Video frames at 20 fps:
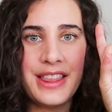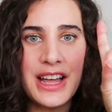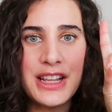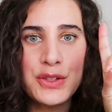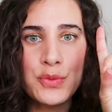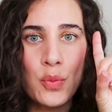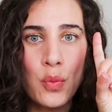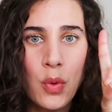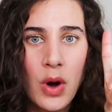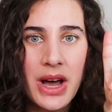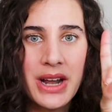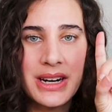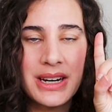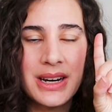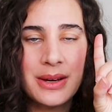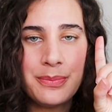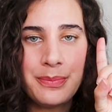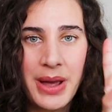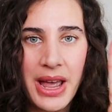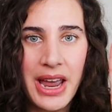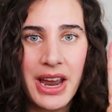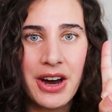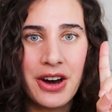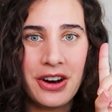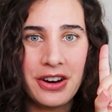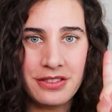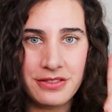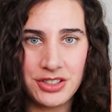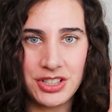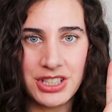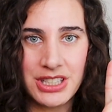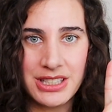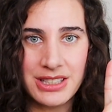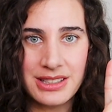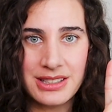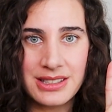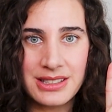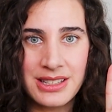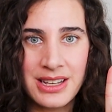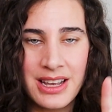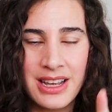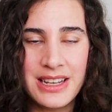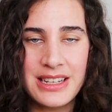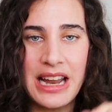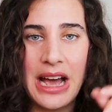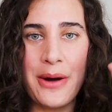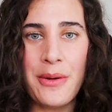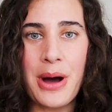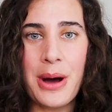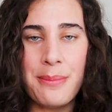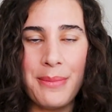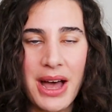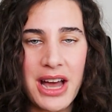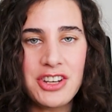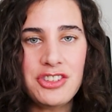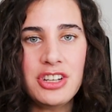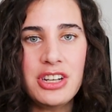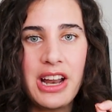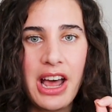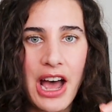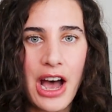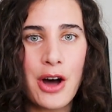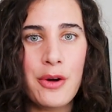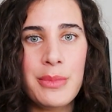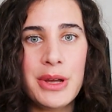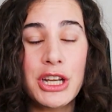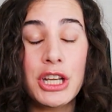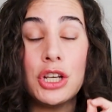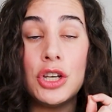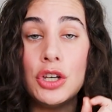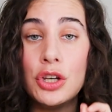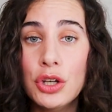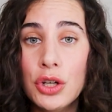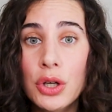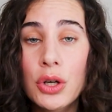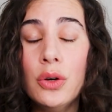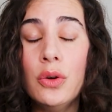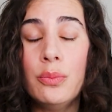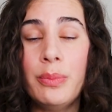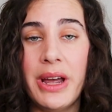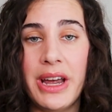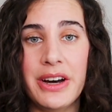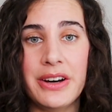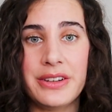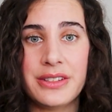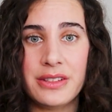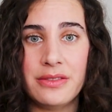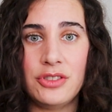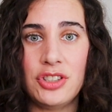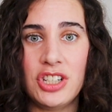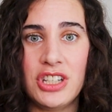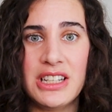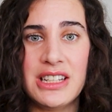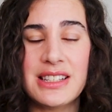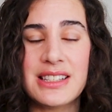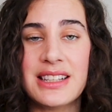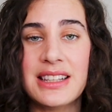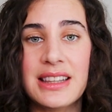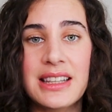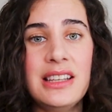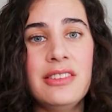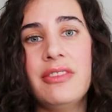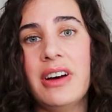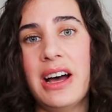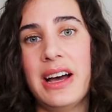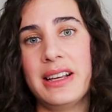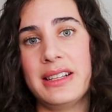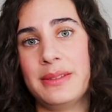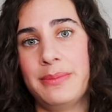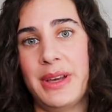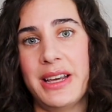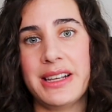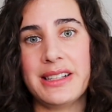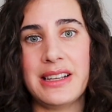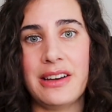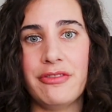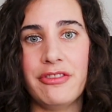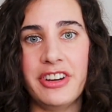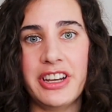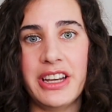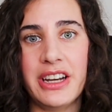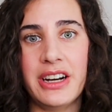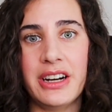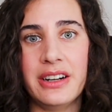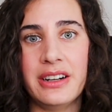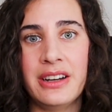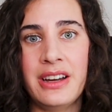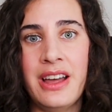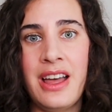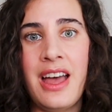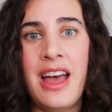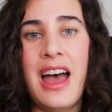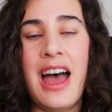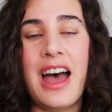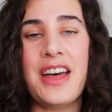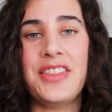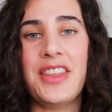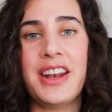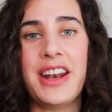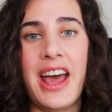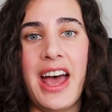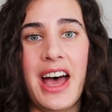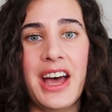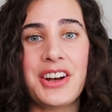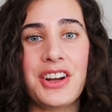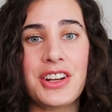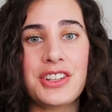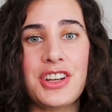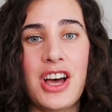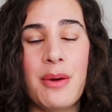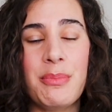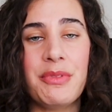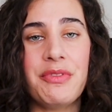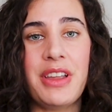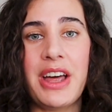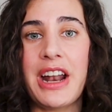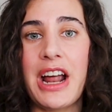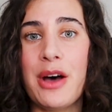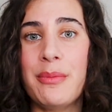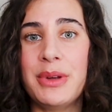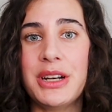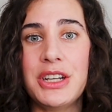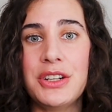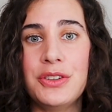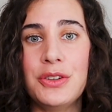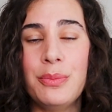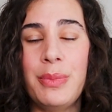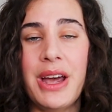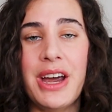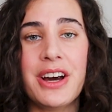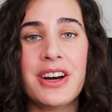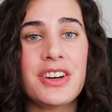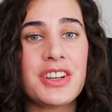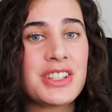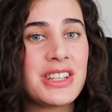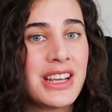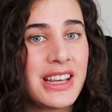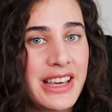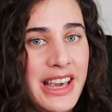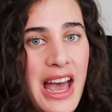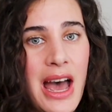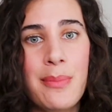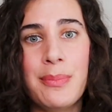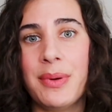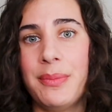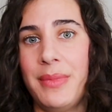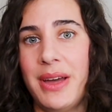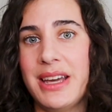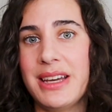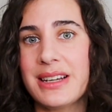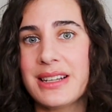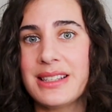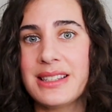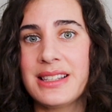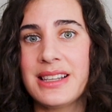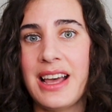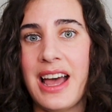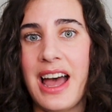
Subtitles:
That's one pair of jeans. Now imagine how many new pairs of jeans Levi's makes every year. And then add on top of that how many new pairs Gap makes.